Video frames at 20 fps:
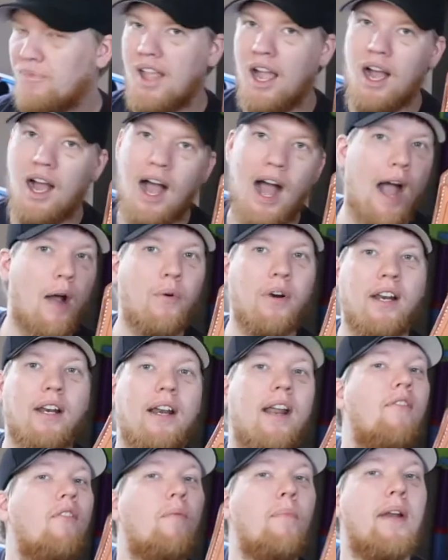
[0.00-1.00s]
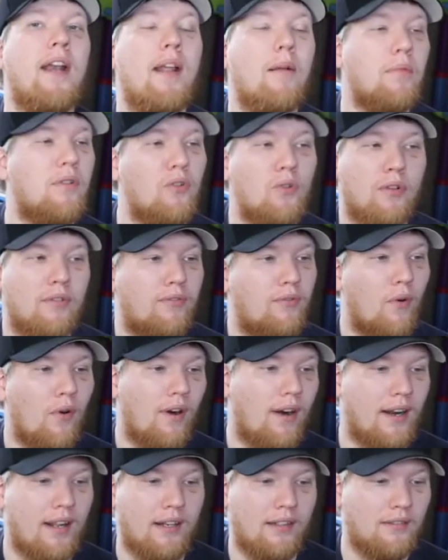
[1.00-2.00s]
I would have never been able to
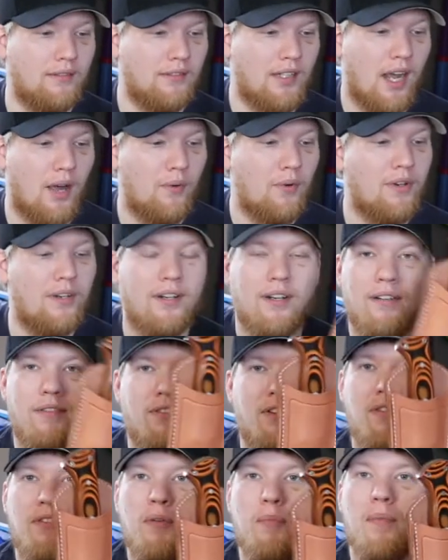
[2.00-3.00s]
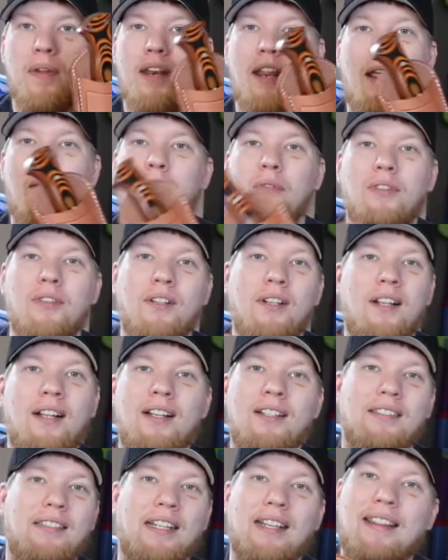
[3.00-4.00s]
afford it. I wouldn't have even been able
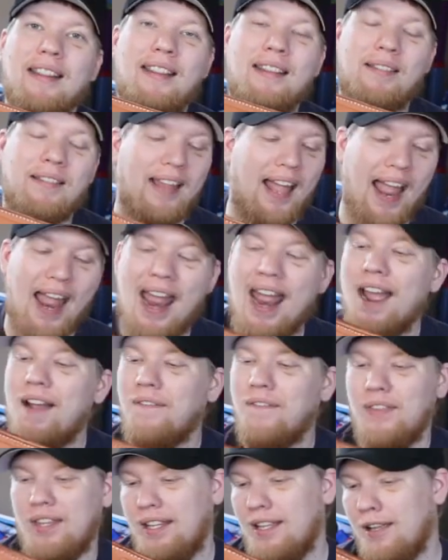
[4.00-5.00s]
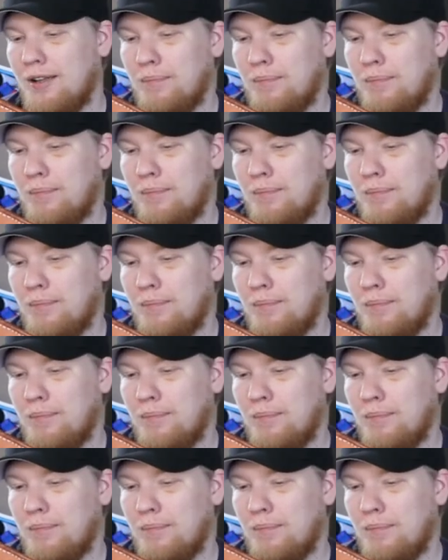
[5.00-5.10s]
to have the